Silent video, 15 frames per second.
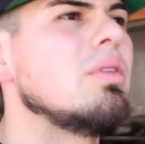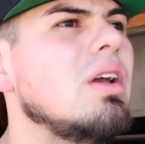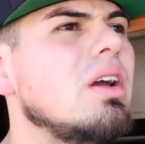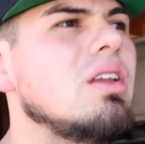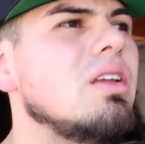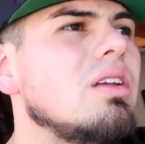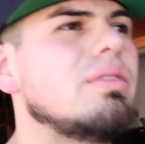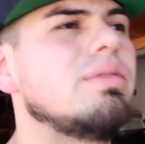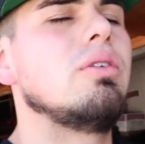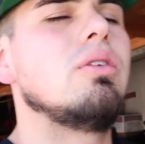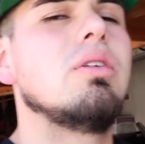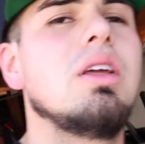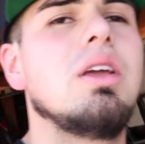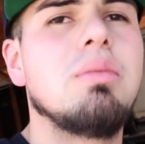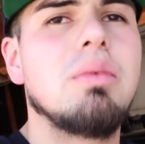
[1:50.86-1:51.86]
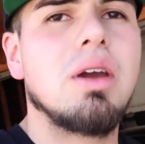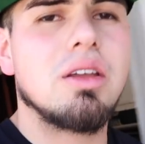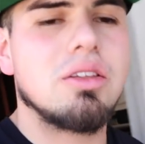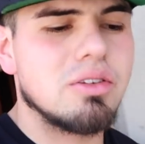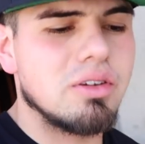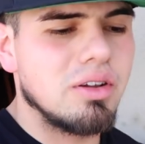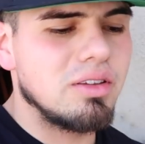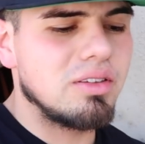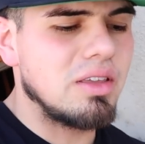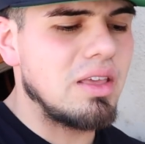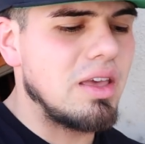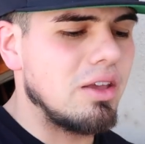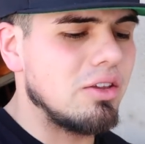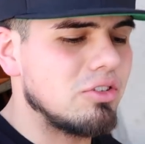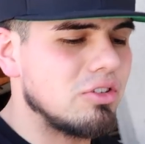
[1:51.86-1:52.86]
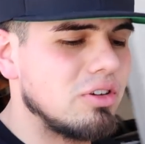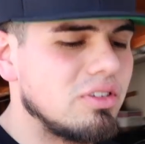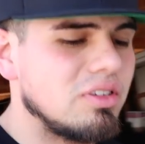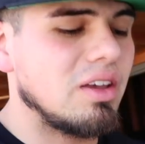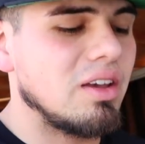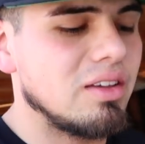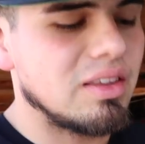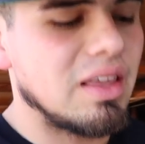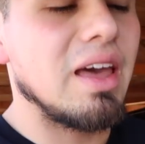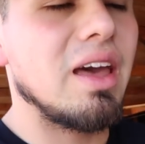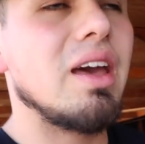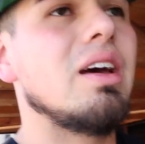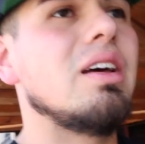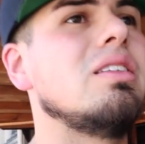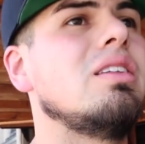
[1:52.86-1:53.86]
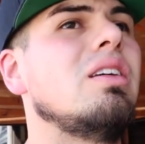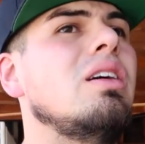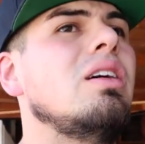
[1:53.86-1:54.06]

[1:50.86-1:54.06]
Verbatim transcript: i need your phone name address and shirt size and